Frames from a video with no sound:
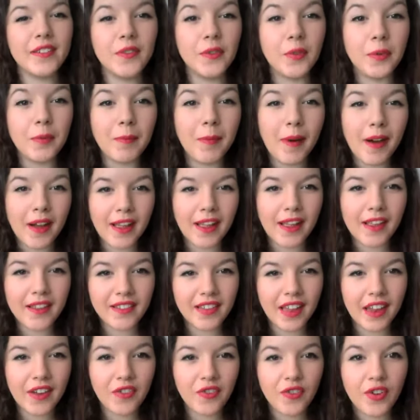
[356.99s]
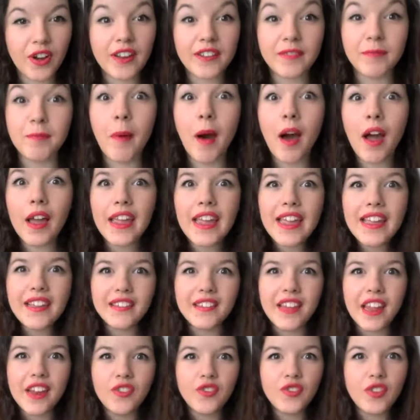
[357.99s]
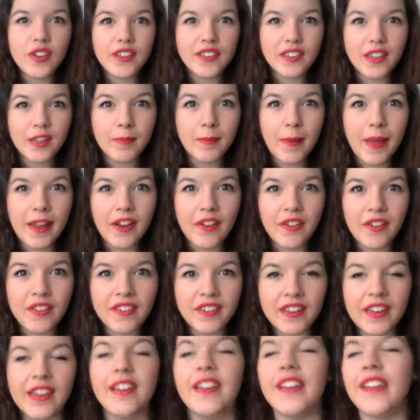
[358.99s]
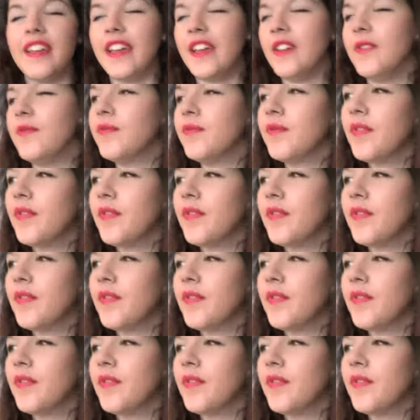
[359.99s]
Or my Eccentrics. My Eccentrics is better, isn't it? Okay.